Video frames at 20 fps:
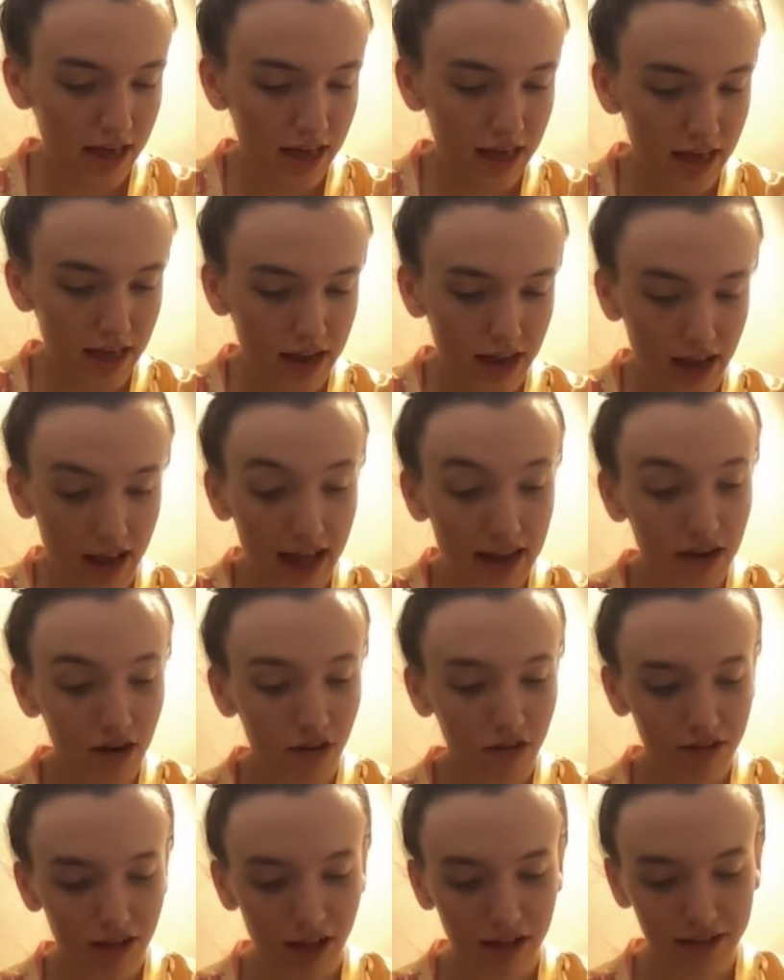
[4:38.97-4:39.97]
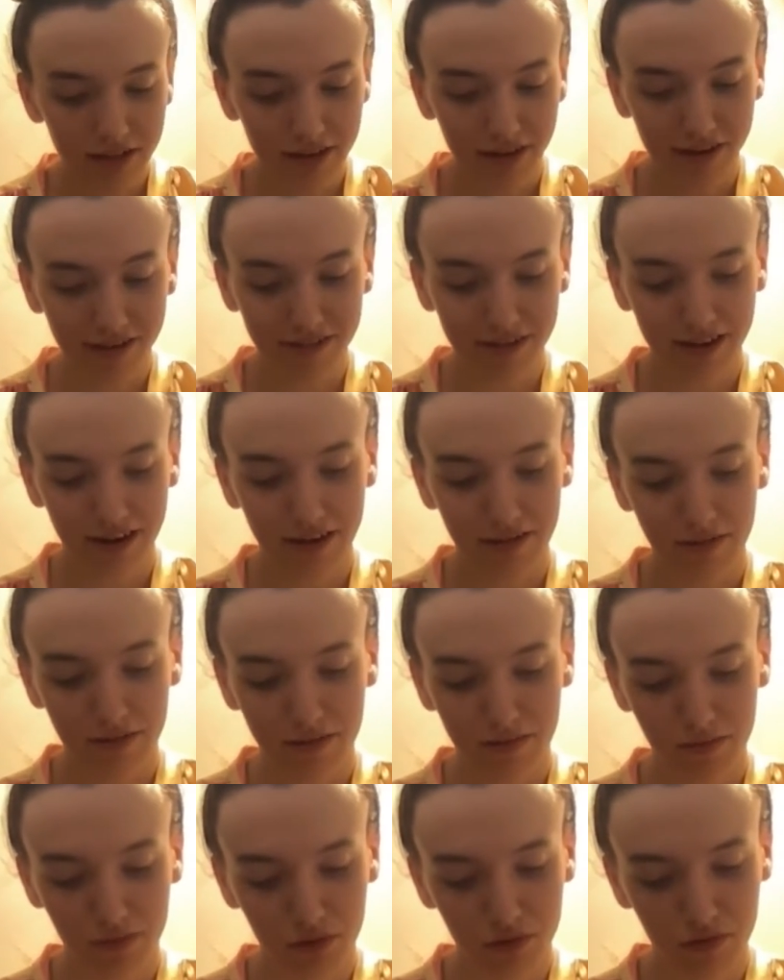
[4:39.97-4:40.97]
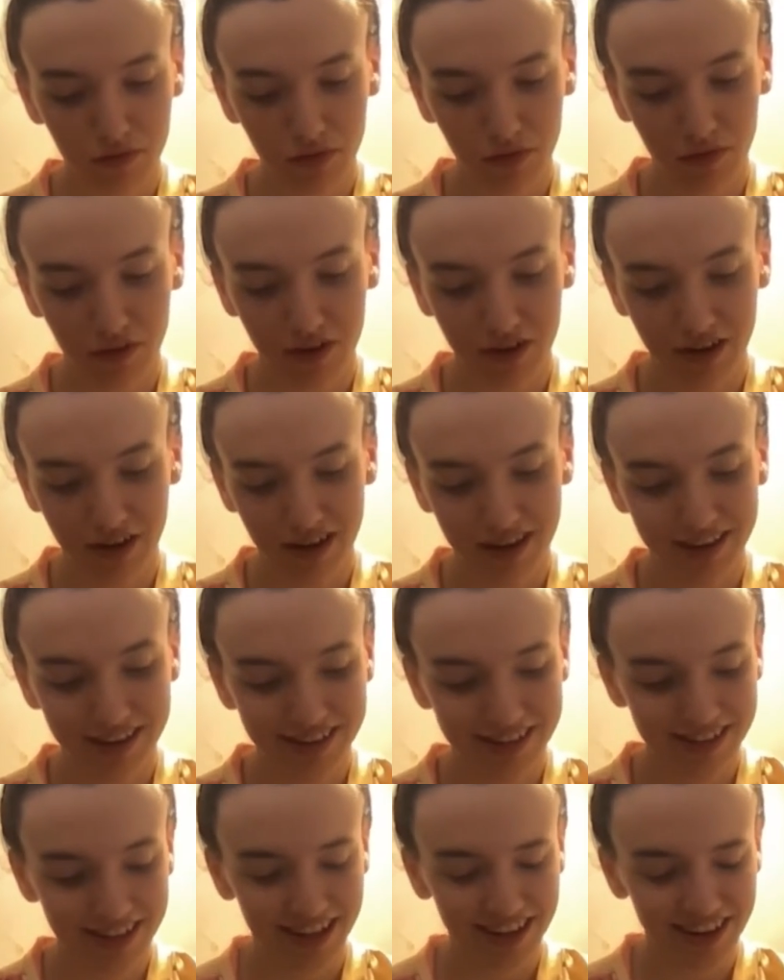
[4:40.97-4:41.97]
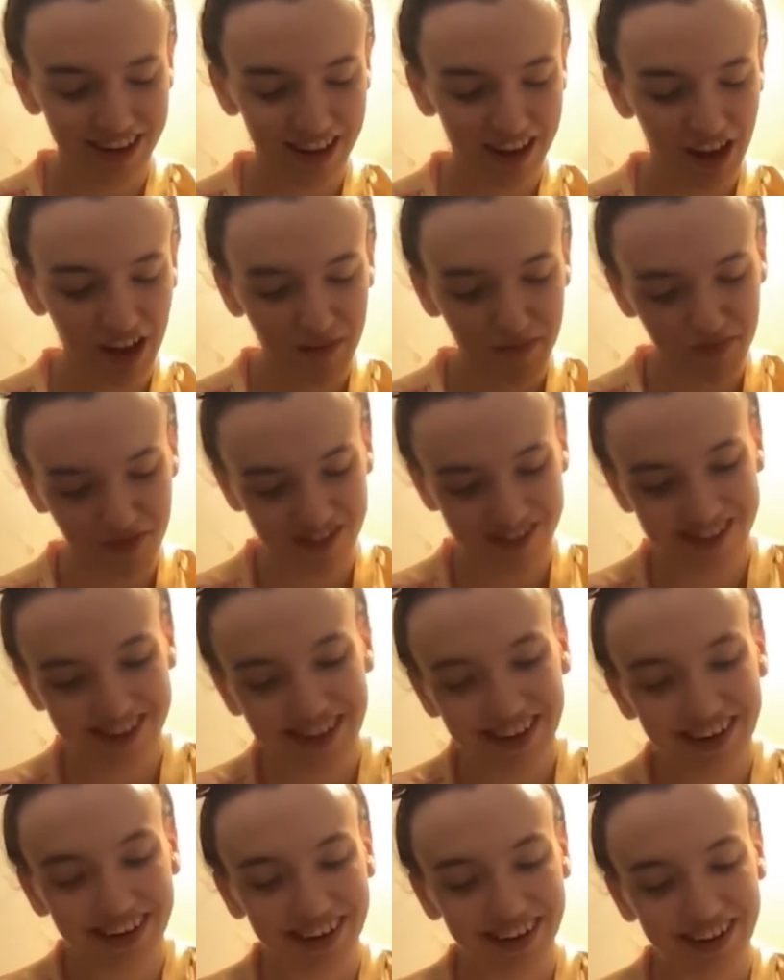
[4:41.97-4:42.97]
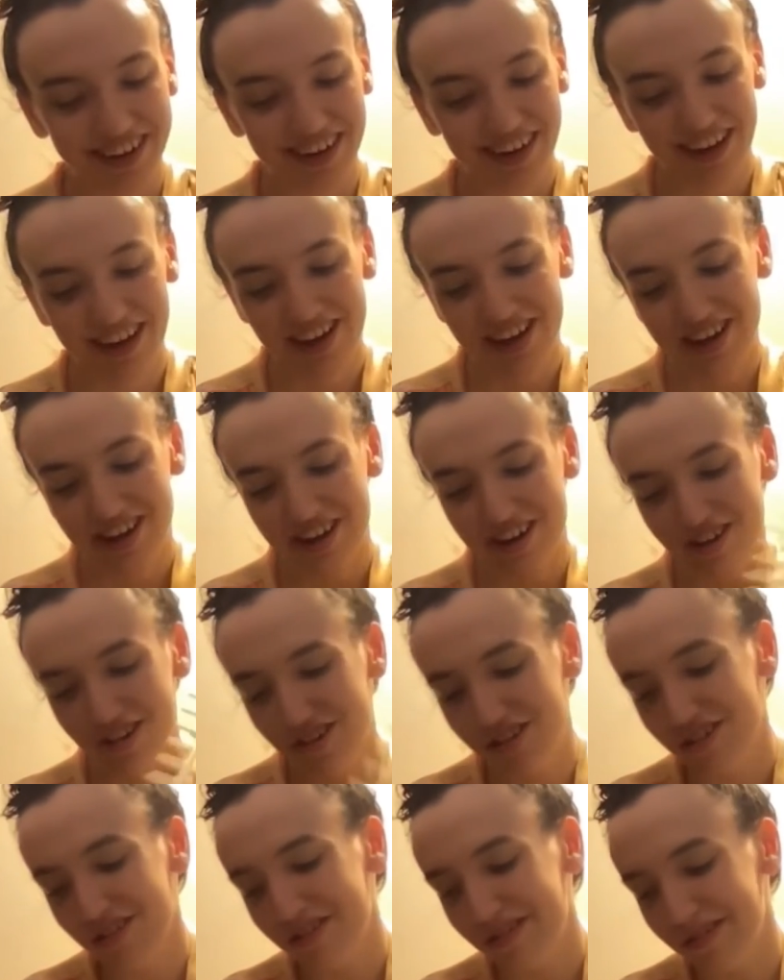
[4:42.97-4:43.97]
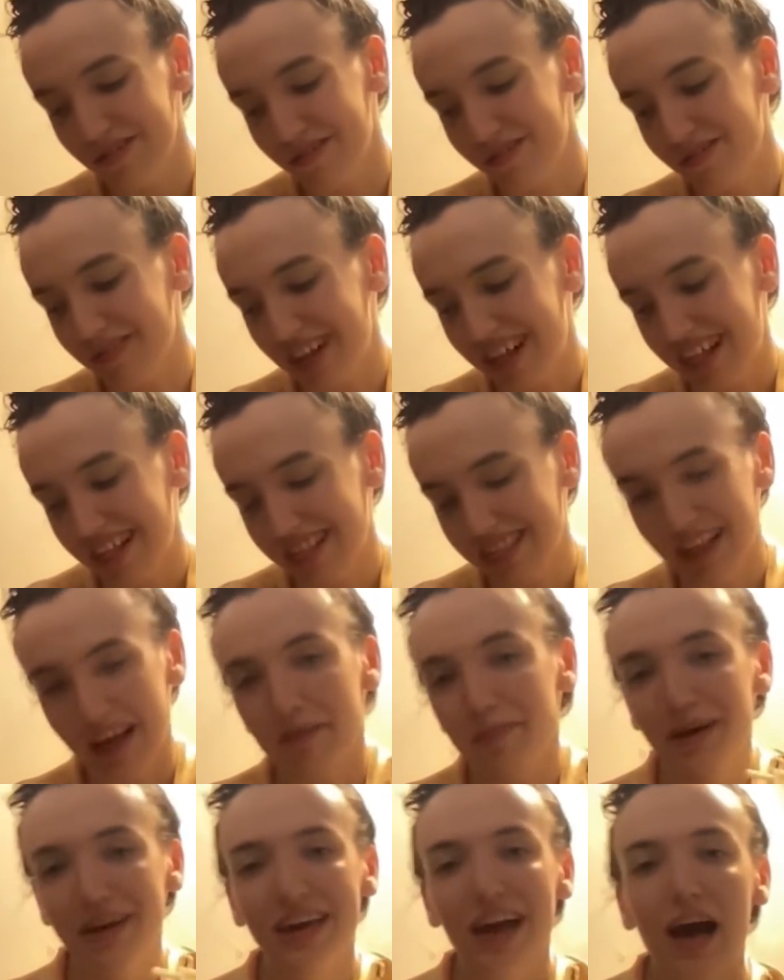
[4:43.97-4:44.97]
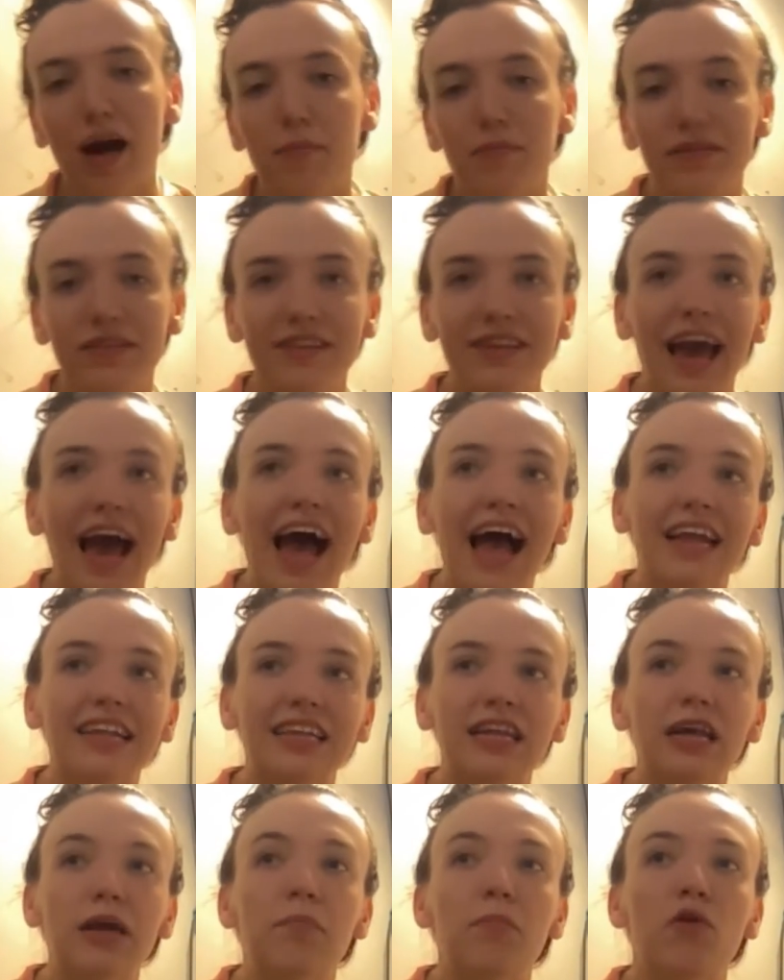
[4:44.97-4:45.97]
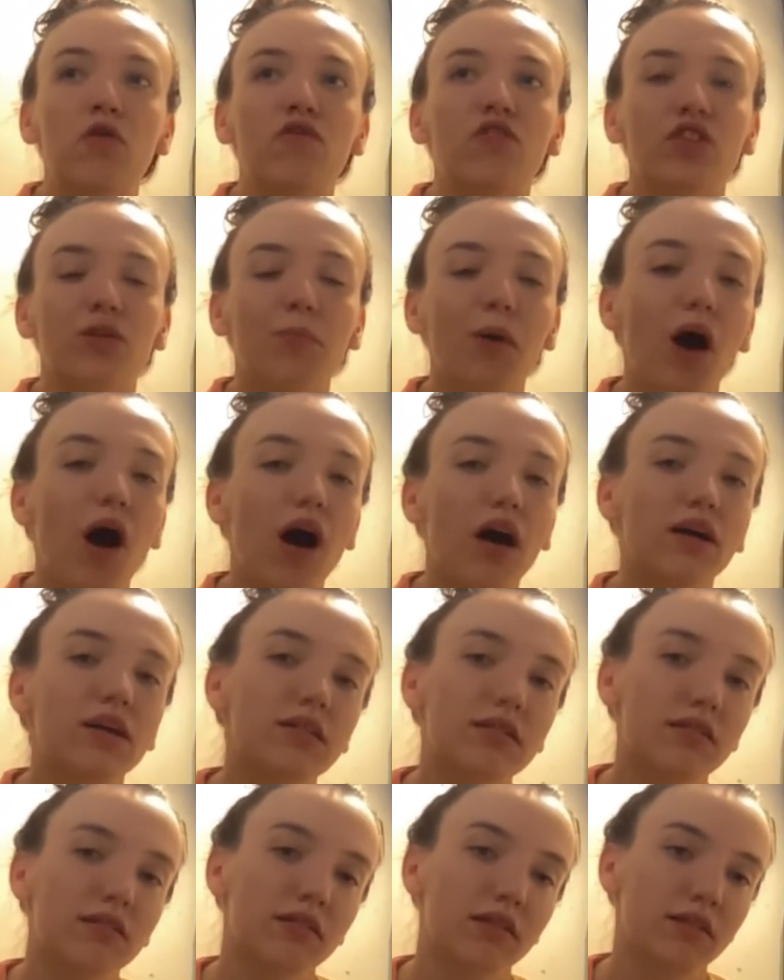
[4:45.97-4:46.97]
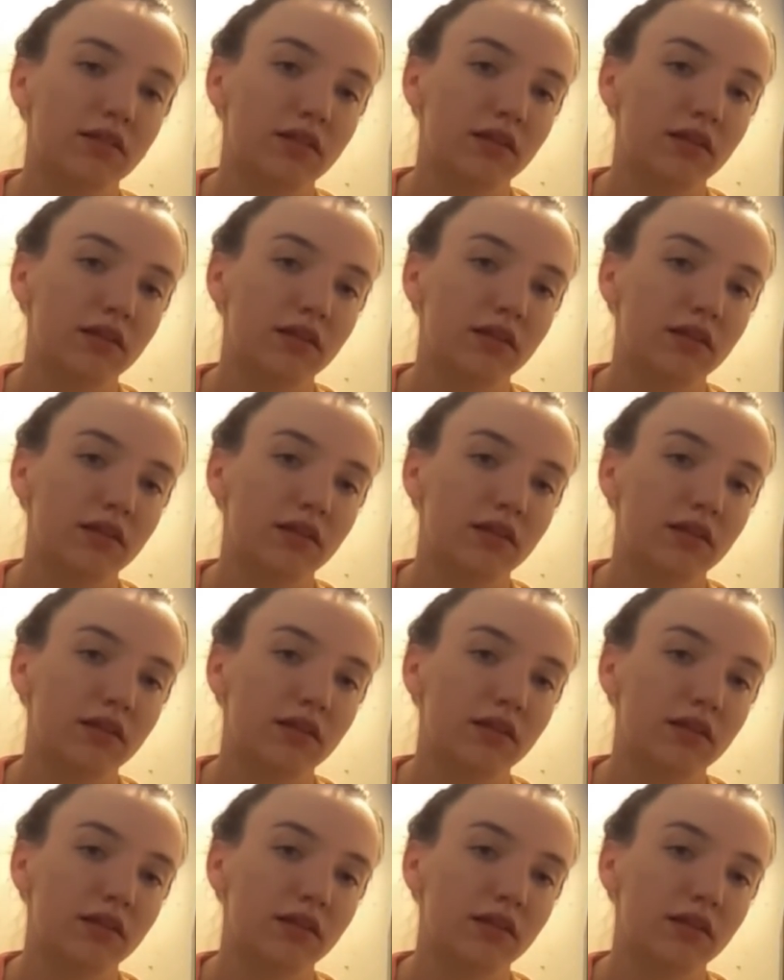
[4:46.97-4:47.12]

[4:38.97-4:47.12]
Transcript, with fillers: and I had it all color coded and beautifully organized and then I proceeded to let my cap- cat tip over the box